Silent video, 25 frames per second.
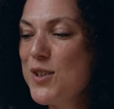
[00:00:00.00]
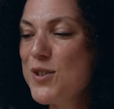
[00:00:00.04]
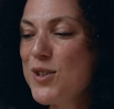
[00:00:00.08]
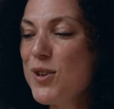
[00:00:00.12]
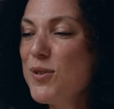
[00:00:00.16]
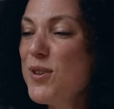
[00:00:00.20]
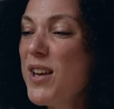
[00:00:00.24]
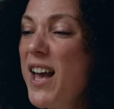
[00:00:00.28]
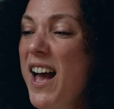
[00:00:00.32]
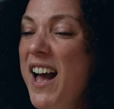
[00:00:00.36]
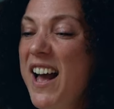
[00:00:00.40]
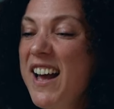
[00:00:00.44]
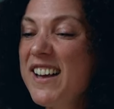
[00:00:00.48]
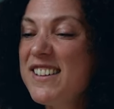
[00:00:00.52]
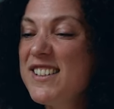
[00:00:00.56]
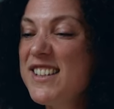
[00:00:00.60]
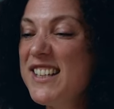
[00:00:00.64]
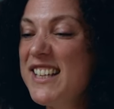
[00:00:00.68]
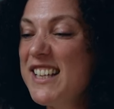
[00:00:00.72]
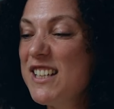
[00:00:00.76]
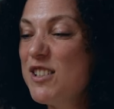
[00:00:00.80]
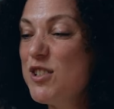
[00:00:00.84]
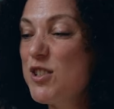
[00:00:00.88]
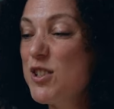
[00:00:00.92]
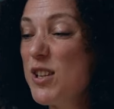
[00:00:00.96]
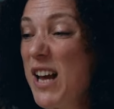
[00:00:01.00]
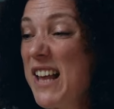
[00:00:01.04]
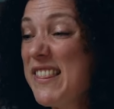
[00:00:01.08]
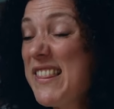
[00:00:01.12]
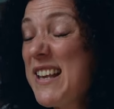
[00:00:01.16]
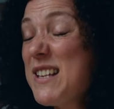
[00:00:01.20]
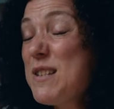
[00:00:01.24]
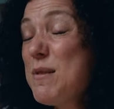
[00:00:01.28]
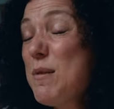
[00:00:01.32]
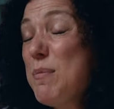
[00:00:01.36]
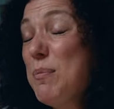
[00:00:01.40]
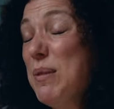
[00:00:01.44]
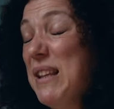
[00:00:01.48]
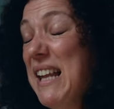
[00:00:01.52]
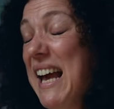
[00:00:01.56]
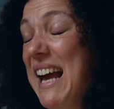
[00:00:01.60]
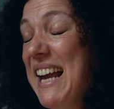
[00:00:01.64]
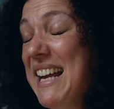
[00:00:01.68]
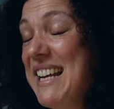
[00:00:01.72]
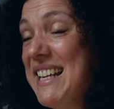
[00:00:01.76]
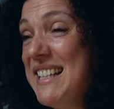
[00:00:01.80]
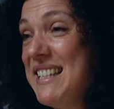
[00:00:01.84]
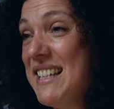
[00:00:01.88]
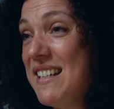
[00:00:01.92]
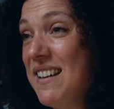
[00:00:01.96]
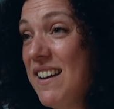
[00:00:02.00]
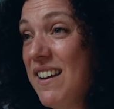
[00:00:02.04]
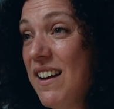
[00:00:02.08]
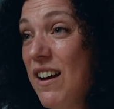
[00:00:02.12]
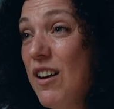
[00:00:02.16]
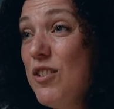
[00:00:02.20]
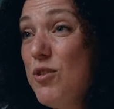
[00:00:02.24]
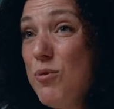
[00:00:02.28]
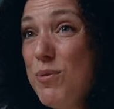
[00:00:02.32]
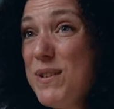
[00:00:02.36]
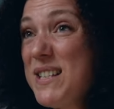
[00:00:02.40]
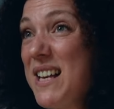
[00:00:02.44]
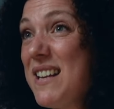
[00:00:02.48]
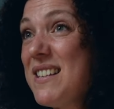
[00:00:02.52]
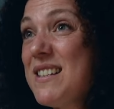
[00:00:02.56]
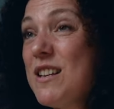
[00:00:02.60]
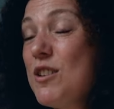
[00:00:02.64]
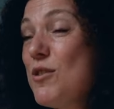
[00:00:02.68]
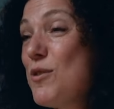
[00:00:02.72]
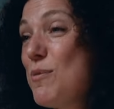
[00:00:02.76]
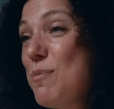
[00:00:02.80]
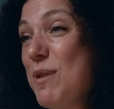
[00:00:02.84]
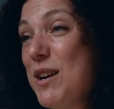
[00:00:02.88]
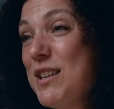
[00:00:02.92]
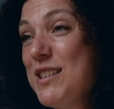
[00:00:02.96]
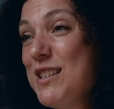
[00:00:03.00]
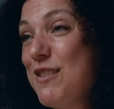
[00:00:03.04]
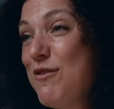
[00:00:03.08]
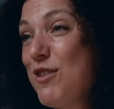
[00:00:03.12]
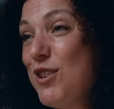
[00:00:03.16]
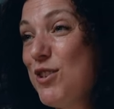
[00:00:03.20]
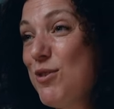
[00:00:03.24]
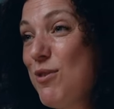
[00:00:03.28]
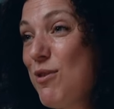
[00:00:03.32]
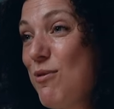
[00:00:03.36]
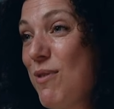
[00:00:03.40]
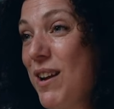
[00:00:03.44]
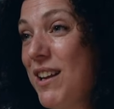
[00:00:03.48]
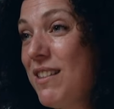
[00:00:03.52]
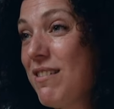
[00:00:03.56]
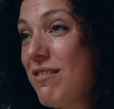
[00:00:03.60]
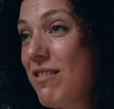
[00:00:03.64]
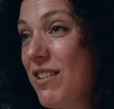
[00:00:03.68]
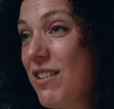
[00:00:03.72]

so yeah, I think it just and that's a play, isn't it? And always ask the other person if you can do a read